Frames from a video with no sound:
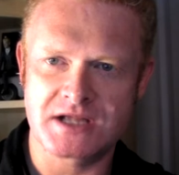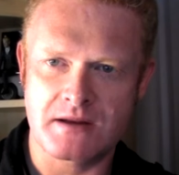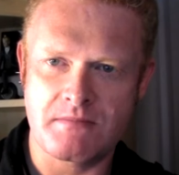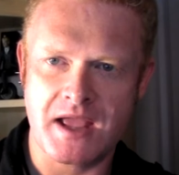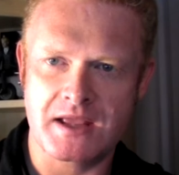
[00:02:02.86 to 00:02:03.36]
is
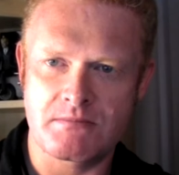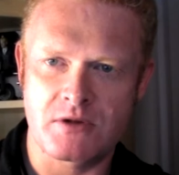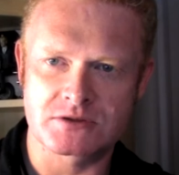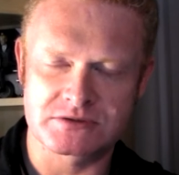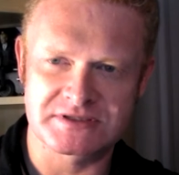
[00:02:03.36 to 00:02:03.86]
going to make
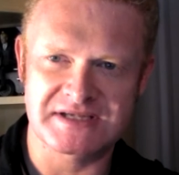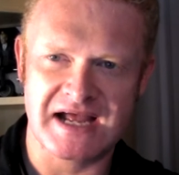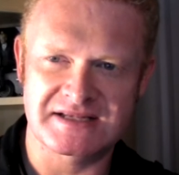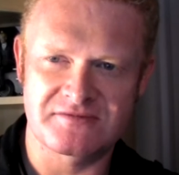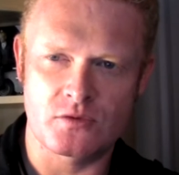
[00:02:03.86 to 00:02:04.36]
Mark Dawson's
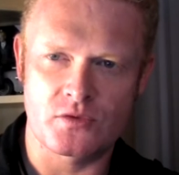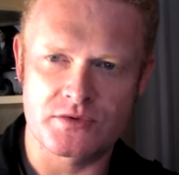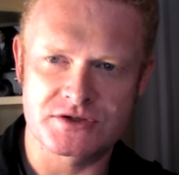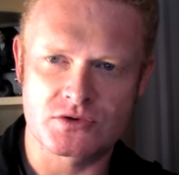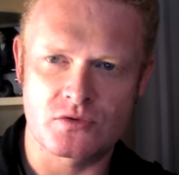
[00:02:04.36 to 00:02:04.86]
Ads for
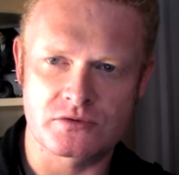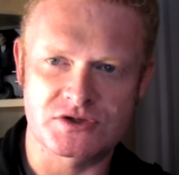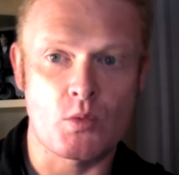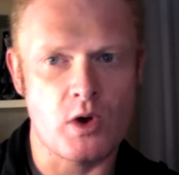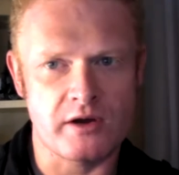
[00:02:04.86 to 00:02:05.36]
Authors
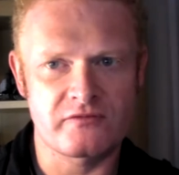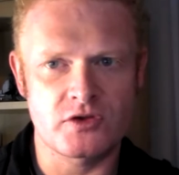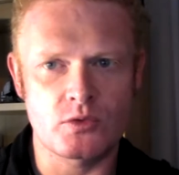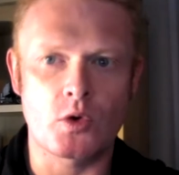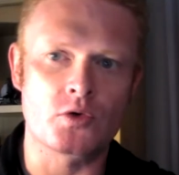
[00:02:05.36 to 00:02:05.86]
course work
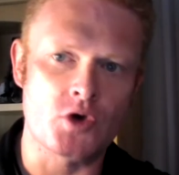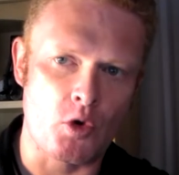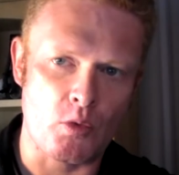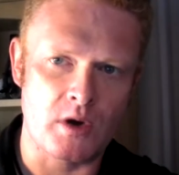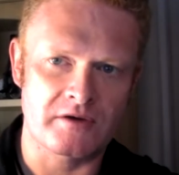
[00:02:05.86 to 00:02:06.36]
for you or
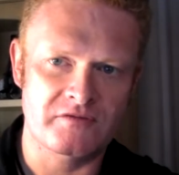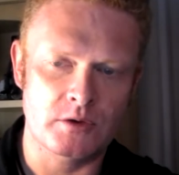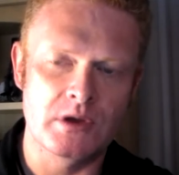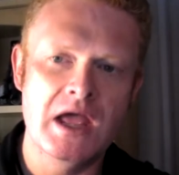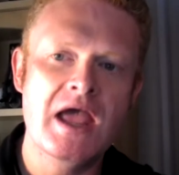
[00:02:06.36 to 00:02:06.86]
not work for you.